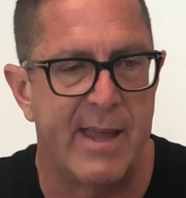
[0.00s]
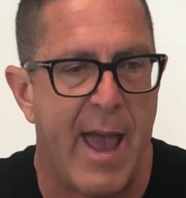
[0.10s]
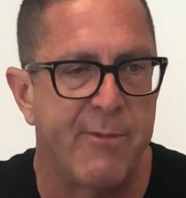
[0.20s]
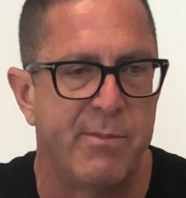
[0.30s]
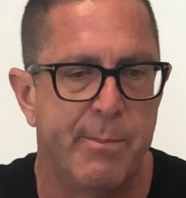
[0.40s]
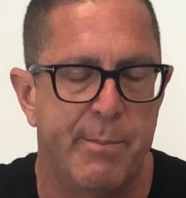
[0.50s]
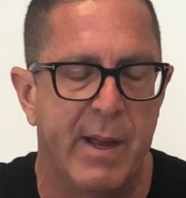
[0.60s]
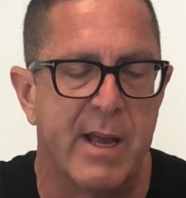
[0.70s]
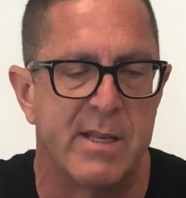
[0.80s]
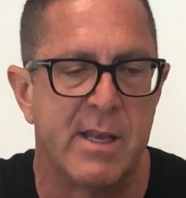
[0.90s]
they have,
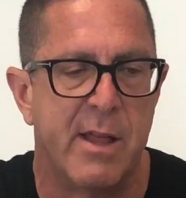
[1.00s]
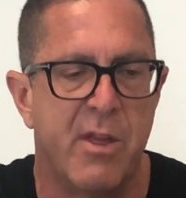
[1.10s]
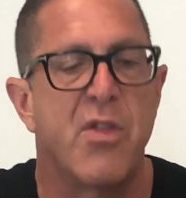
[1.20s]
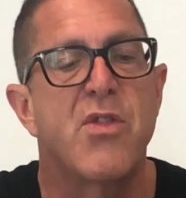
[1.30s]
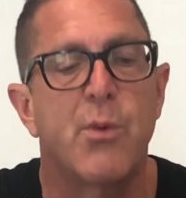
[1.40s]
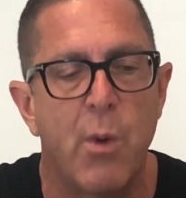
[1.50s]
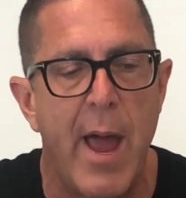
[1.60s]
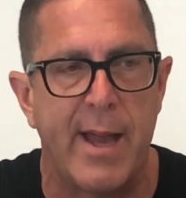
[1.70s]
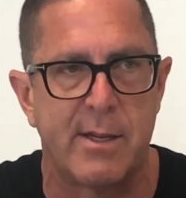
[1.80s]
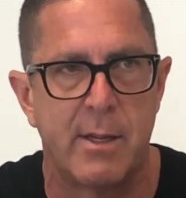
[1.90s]
because the
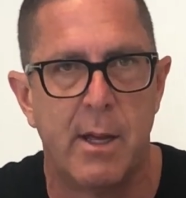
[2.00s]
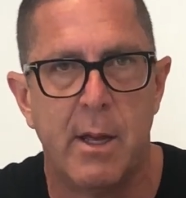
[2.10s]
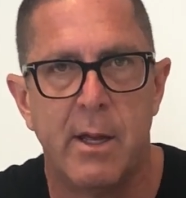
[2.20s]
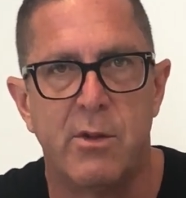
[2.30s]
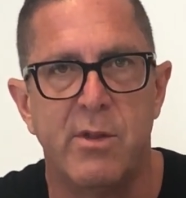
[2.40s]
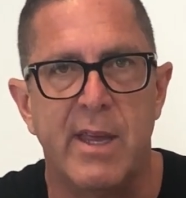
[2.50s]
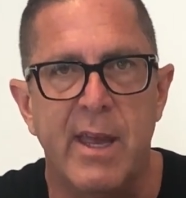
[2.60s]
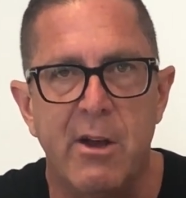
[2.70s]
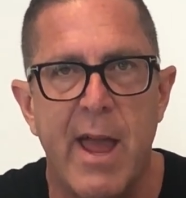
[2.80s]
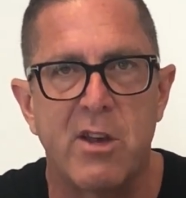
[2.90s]
threat to the
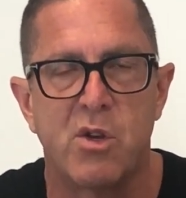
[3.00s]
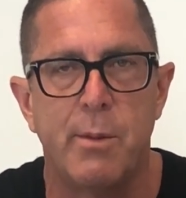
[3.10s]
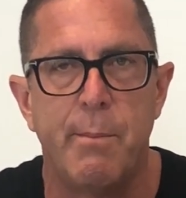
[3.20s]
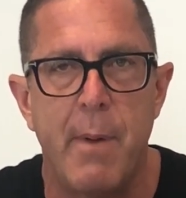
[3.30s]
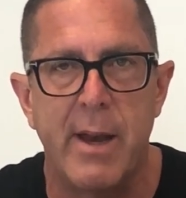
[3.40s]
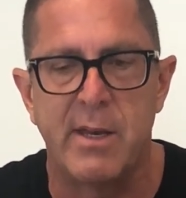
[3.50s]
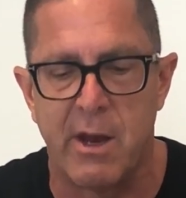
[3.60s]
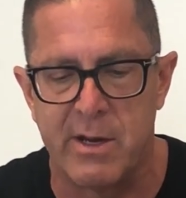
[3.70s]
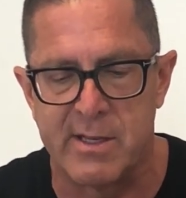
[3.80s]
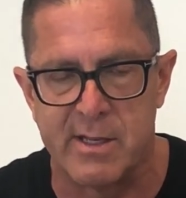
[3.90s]
international
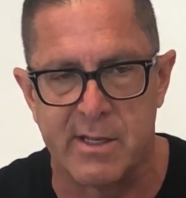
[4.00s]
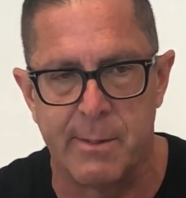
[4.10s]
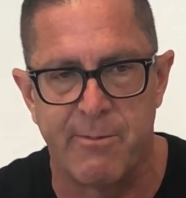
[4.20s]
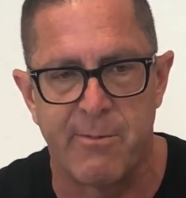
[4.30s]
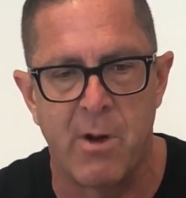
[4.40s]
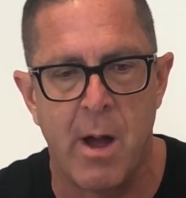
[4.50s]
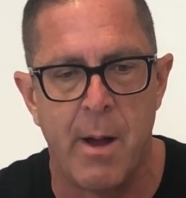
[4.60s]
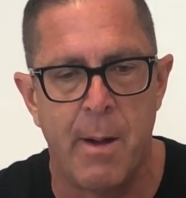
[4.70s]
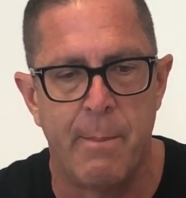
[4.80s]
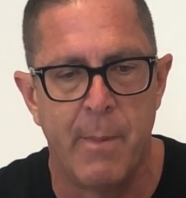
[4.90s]
monetary system
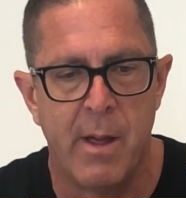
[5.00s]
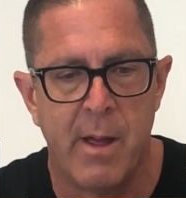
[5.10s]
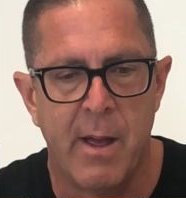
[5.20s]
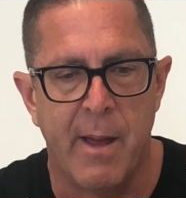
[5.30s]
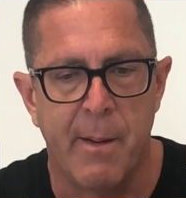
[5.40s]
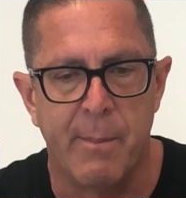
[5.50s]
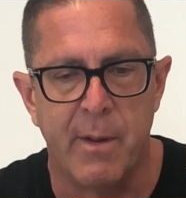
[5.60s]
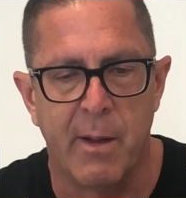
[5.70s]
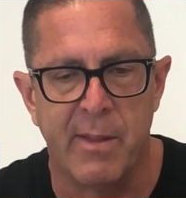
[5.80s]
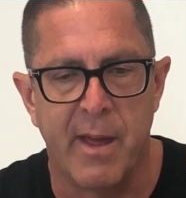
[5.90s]
from
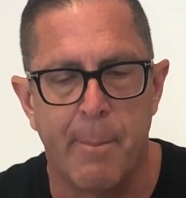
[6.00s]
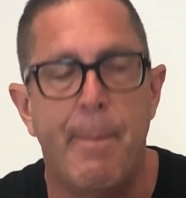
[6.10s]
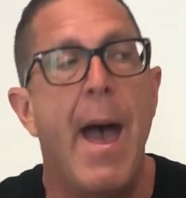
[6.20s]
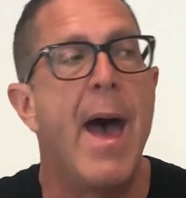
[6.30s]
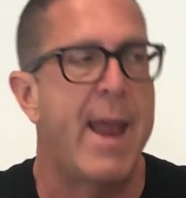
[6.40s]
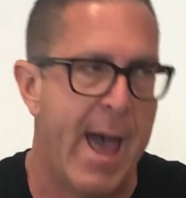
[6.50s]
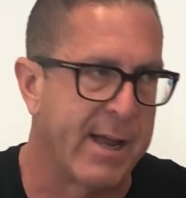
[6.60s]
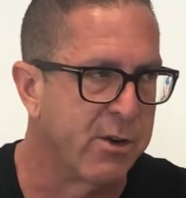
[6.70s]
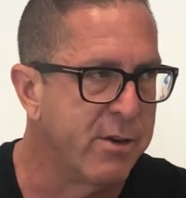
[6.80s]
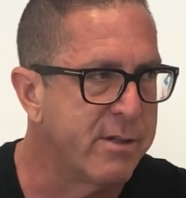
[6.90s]
the bad
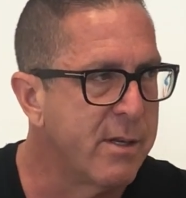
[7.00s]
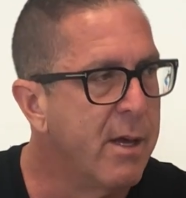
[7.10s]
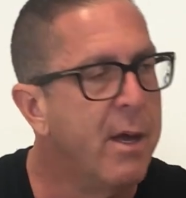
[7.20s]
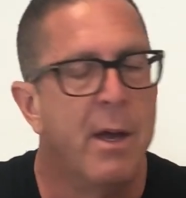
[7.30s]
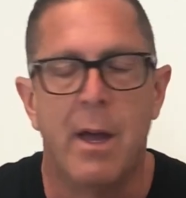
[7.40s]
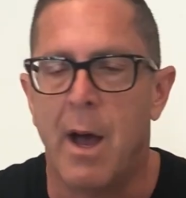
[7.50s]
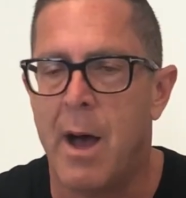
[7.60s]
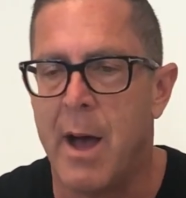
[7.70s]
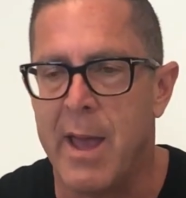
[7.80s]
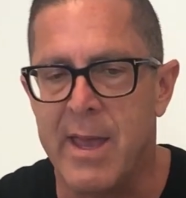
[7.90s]
actors
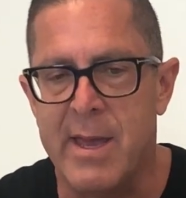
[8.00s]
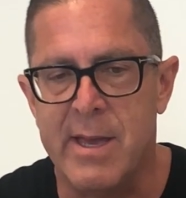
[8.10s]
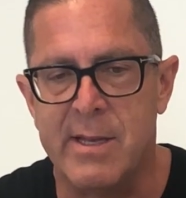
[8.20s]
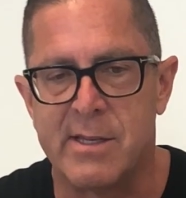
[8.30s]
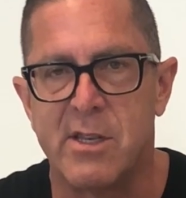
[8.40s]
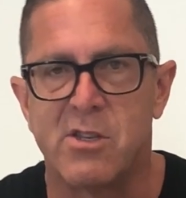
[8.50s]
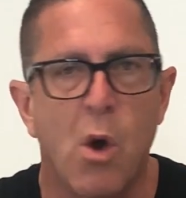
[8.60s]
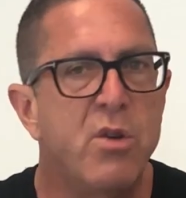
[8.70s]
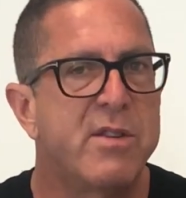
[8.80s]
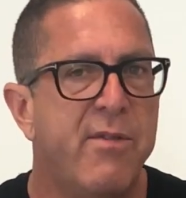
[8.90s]
is
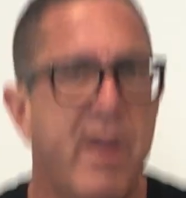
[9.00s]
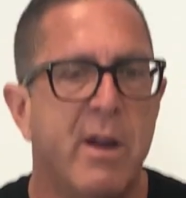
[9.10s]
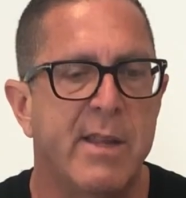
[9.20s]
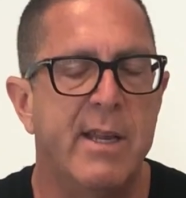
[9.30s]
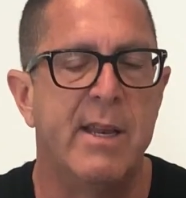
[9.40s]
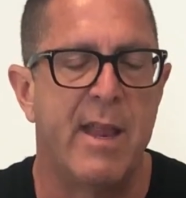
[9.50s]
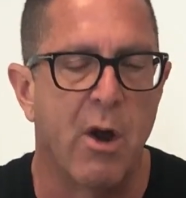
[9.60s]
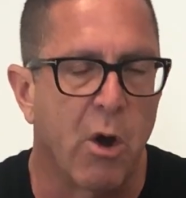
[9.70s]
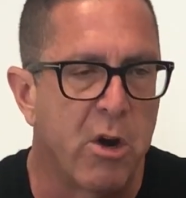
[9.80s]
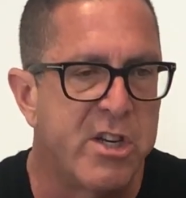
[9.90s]
so severe, they need
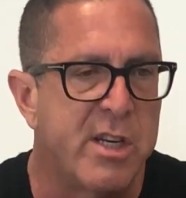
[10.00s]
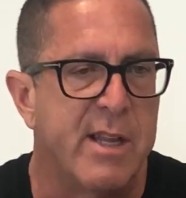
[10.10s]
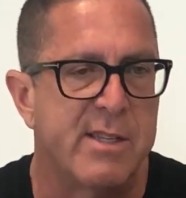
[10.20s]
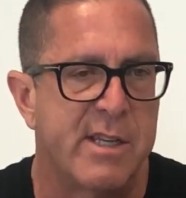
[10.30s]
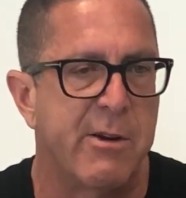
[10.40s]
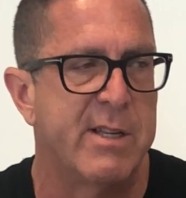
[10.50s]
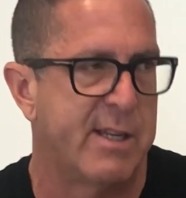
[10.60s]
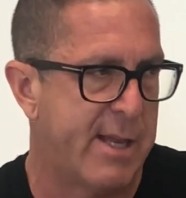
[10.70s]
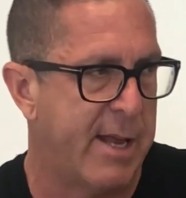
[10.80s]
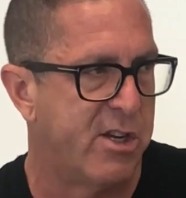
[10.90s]
urgent and serious
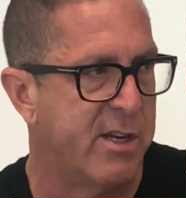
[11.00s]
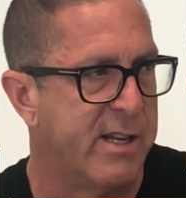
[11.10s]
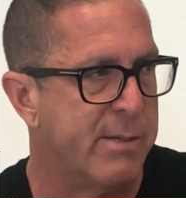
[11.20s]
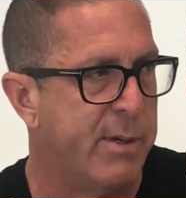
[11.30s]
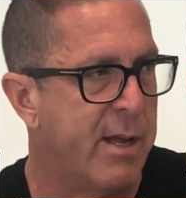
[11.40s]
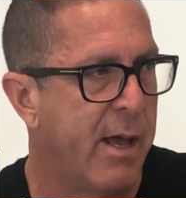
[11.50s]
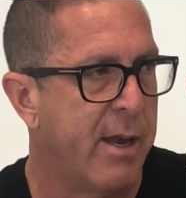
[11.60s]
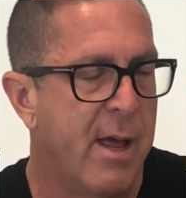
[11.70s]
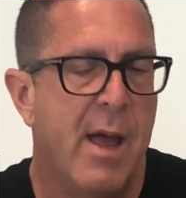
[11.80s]
attention needs to be done.